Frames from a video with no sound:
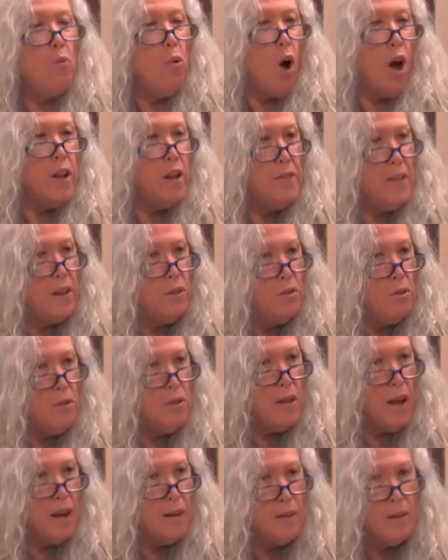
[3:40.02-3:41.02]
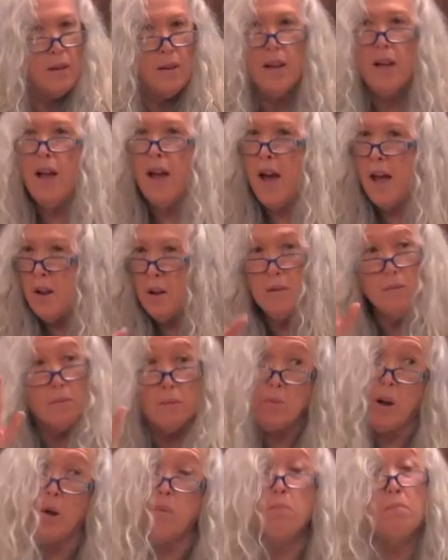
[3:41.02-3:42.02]
Why did they do that? And
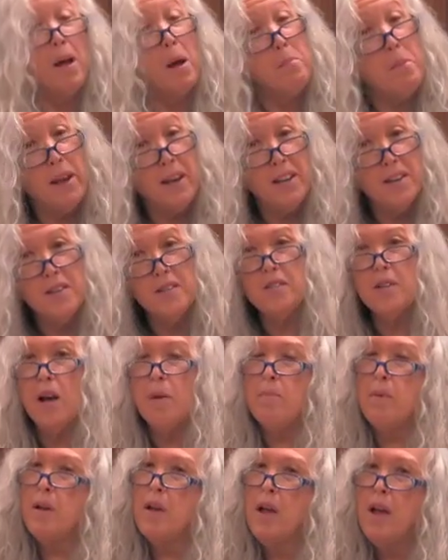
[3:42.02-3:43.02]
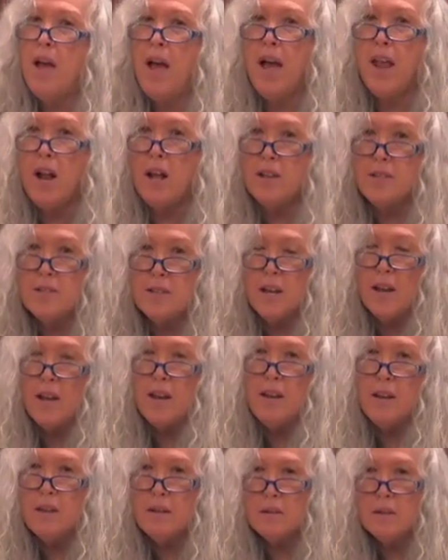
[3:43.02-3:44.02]
I'm not making this up. And I'll
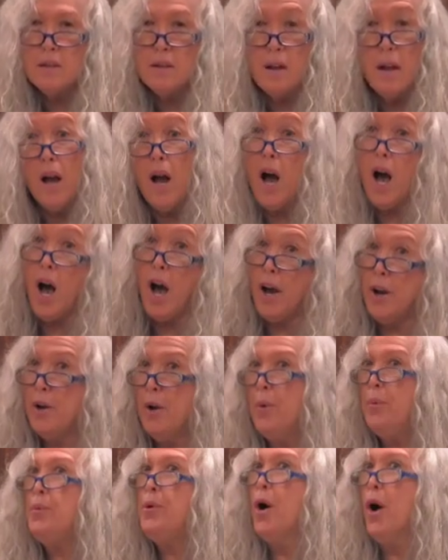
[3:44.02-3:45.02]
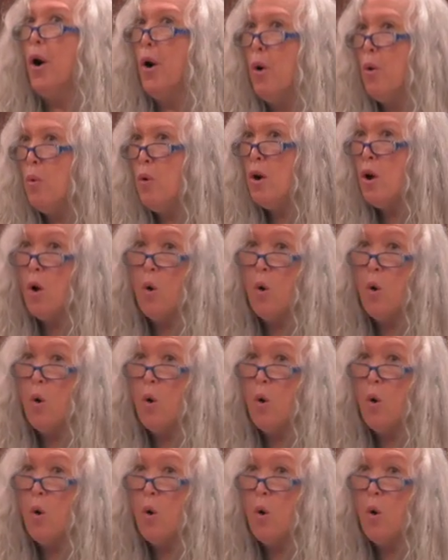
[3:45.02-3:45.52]
say, I don't know.